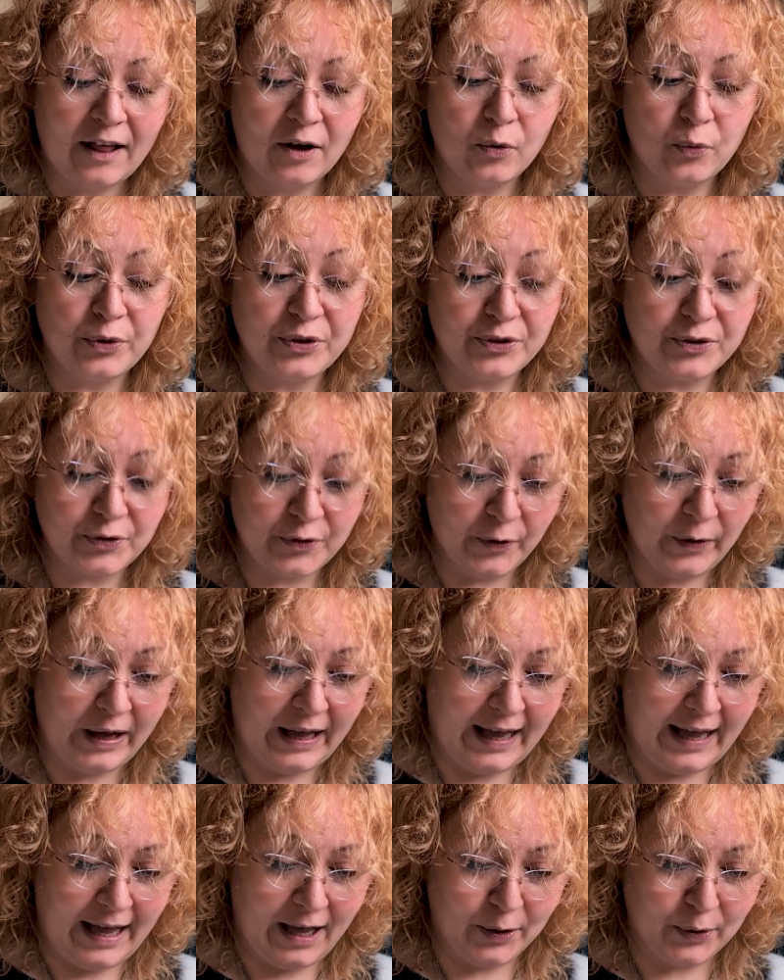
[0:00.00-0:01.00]
We saw a
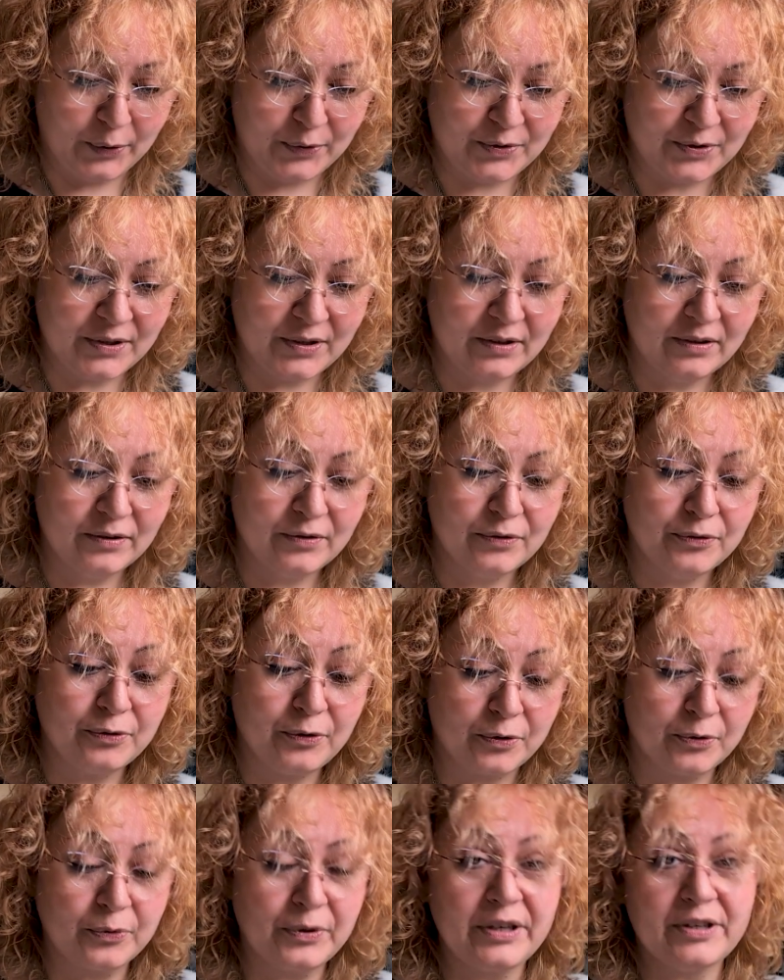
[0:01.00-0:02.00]
house
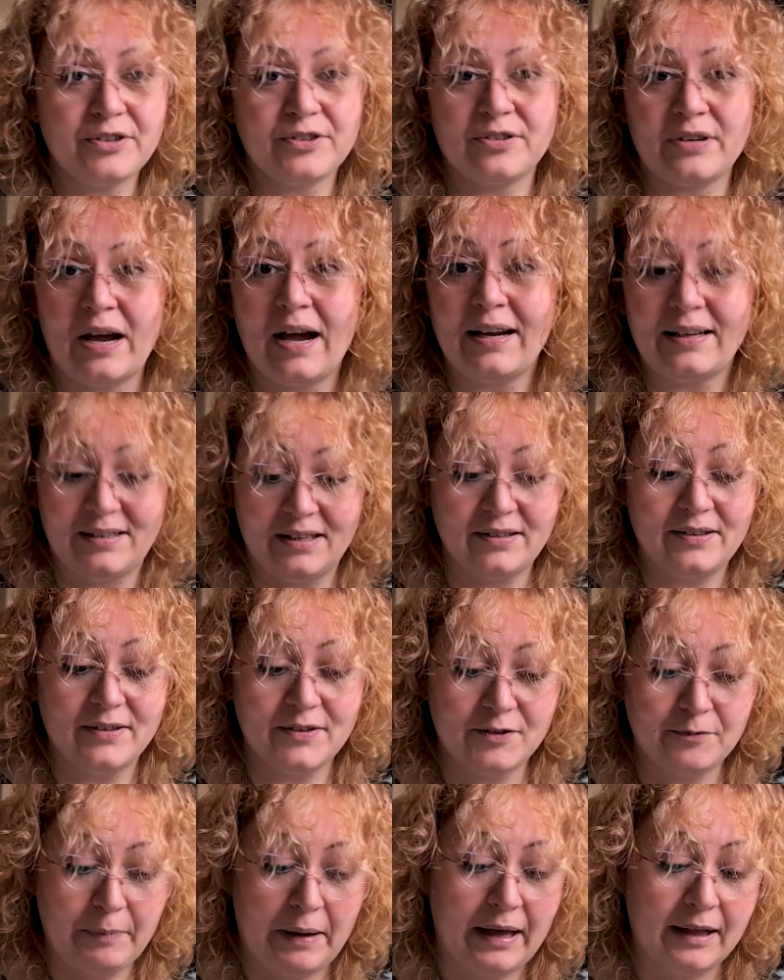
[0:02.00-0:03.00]
for which I did
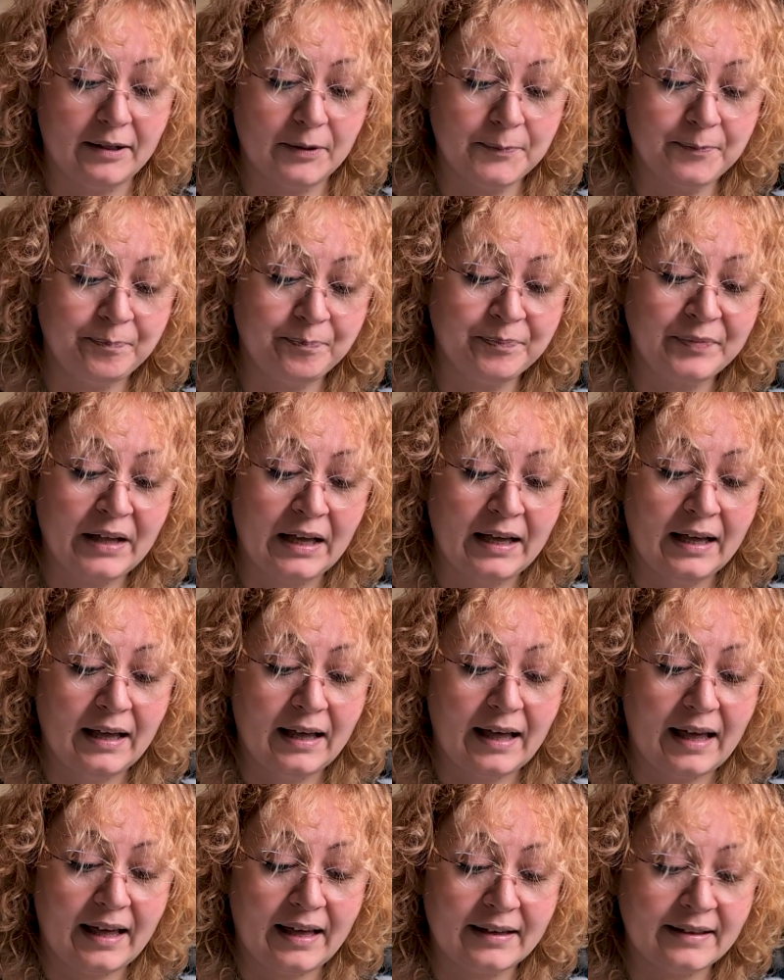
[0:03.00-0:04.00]
this spell.
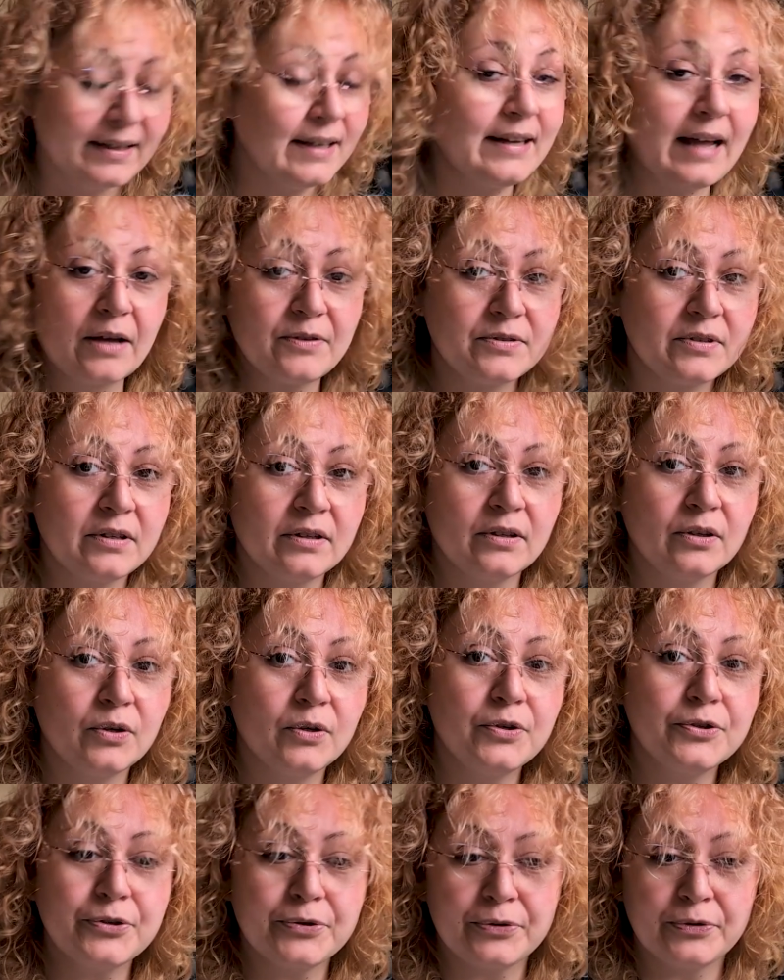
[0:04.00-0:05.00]
And that house didn't
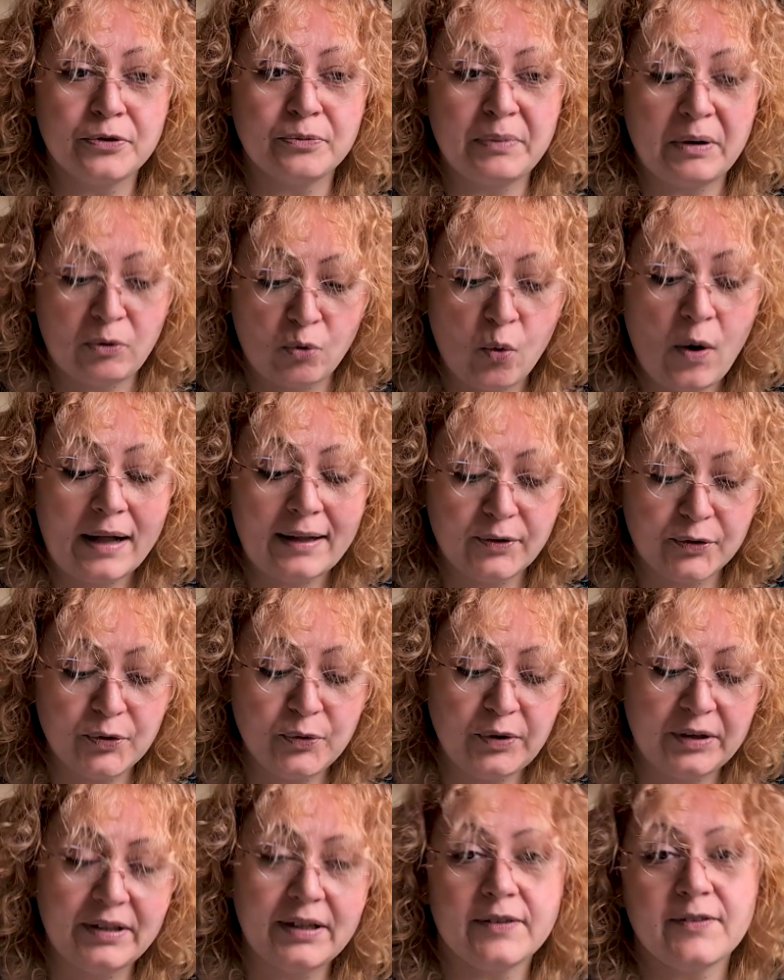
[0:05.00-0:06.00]
go through, but while
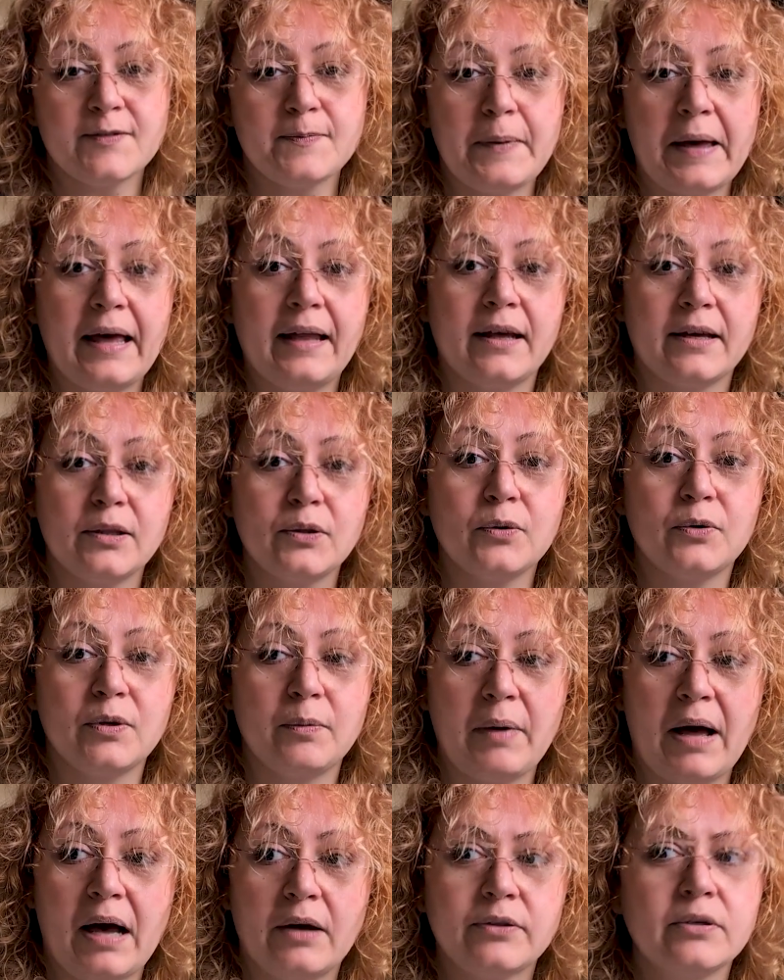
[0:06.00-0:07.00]
doing that spell, I thought
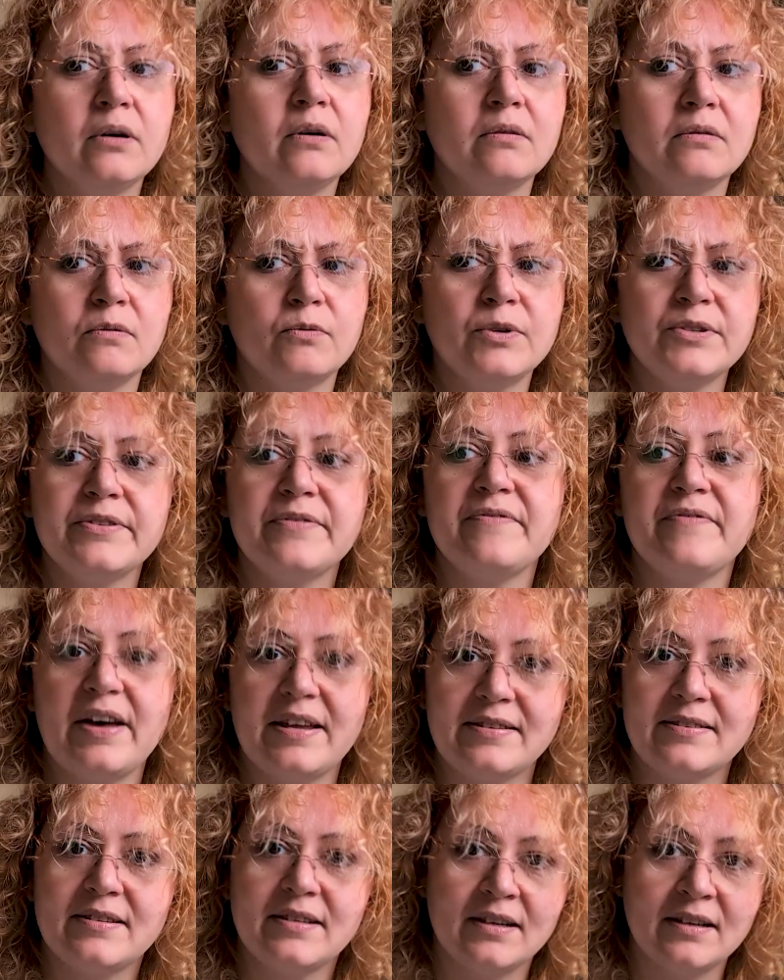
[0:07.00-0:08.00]
about, oh, wasn't
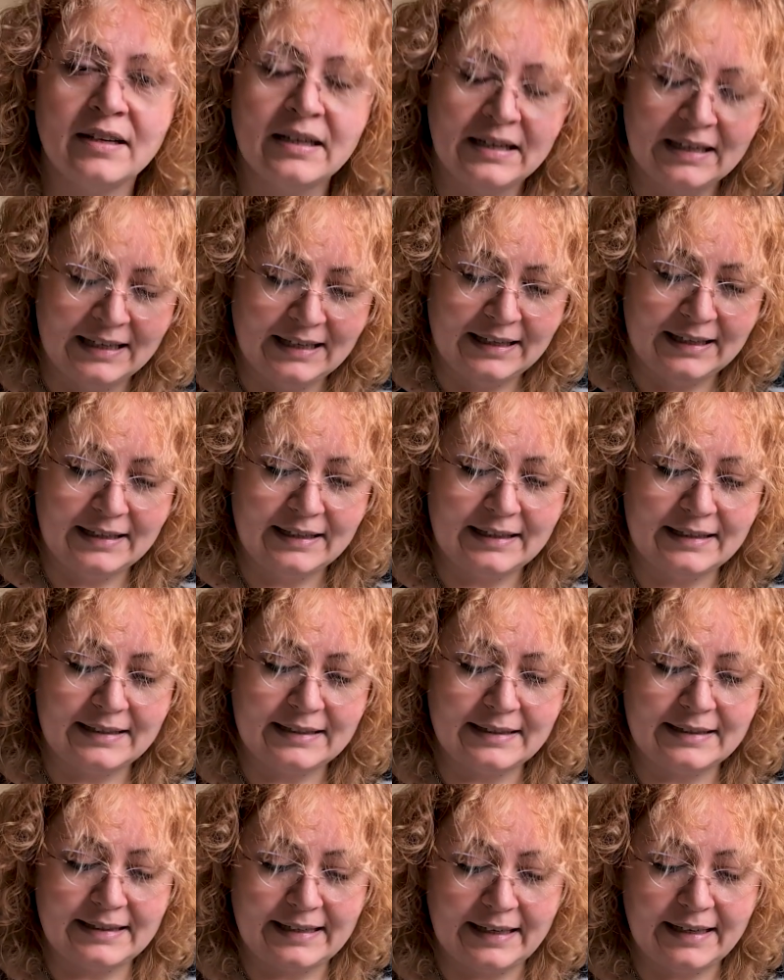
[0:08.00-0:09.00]
Vesta
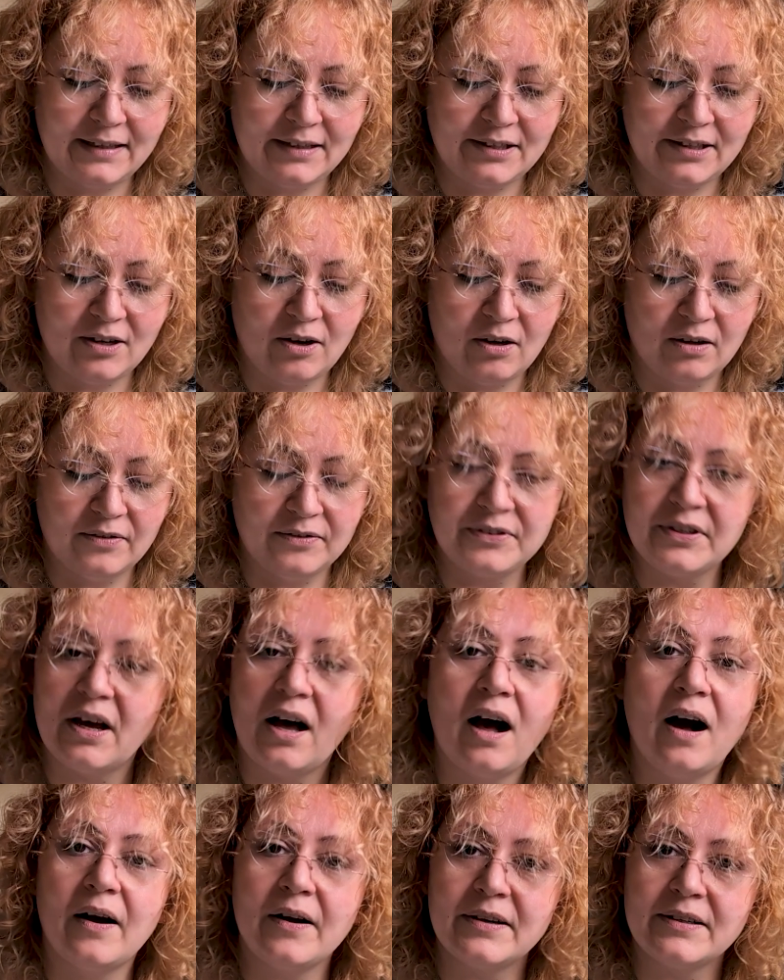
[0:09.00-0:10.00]
the deity of the
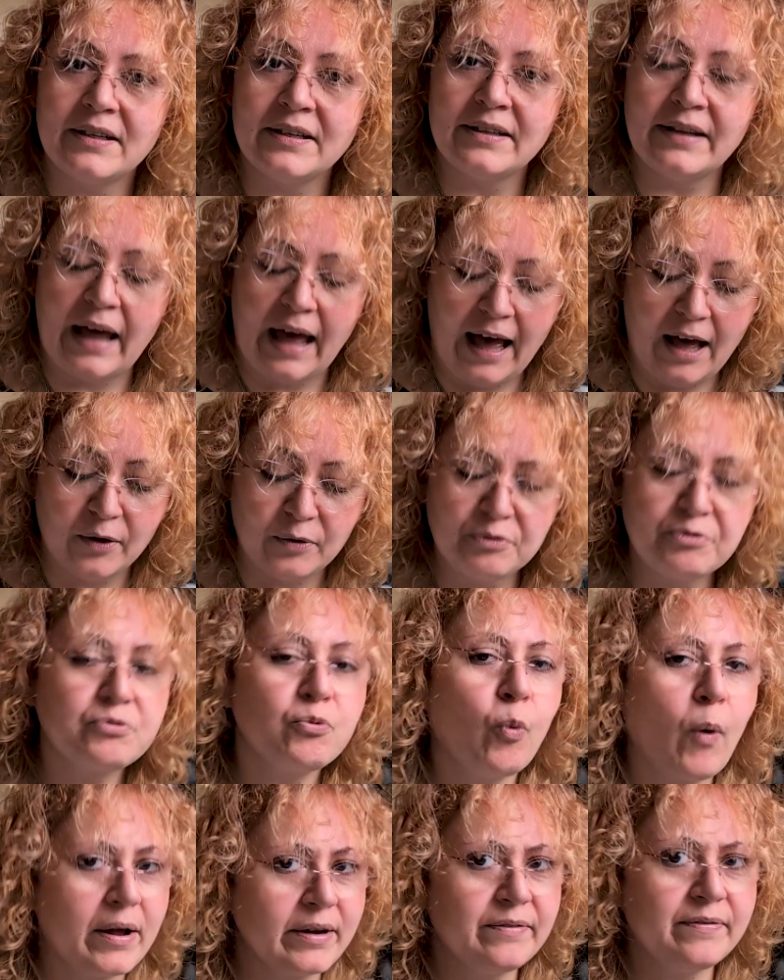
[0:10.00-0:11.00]
heart and the house?
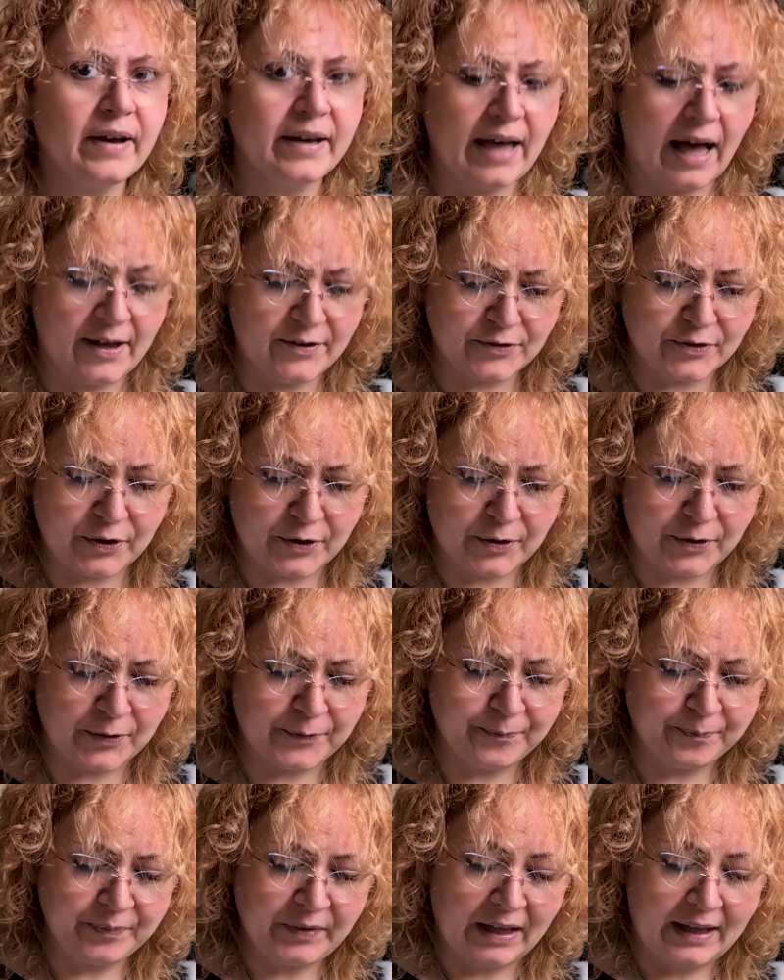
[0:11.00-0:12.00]
What if I ask
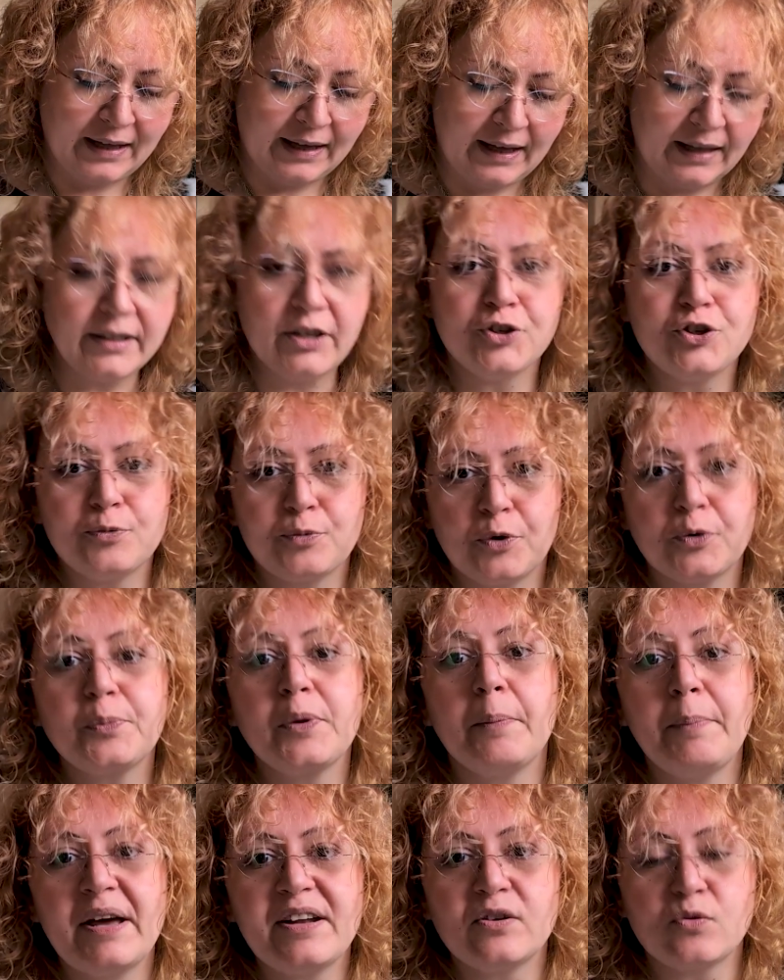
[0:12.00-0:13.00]
her? And then she brought
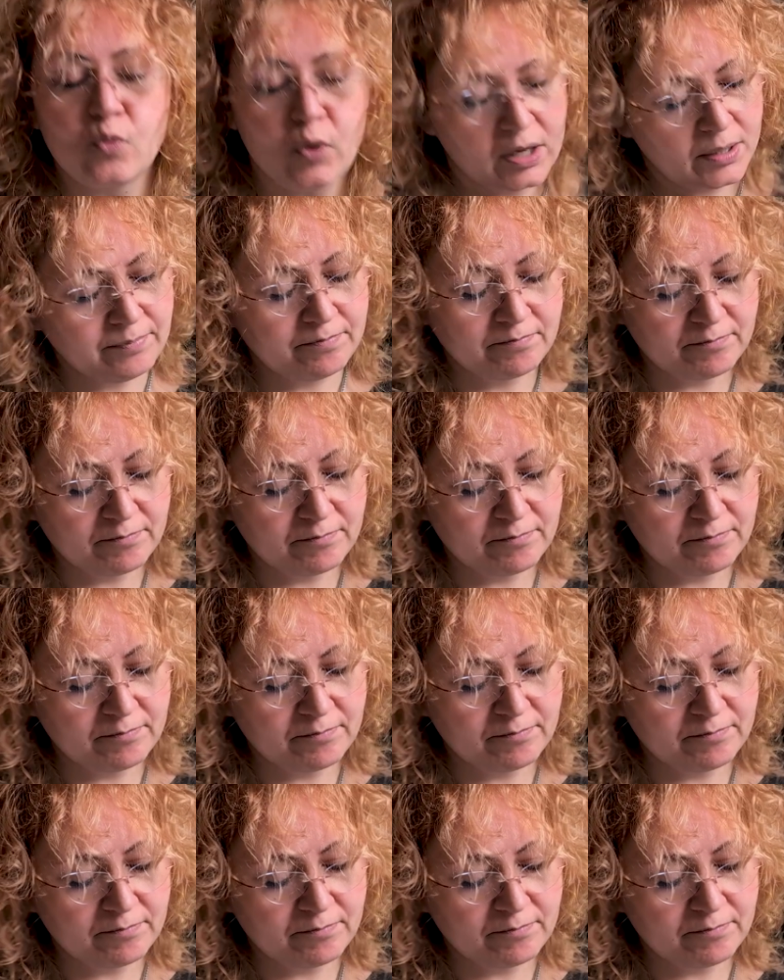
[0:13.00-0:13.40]
me a better one.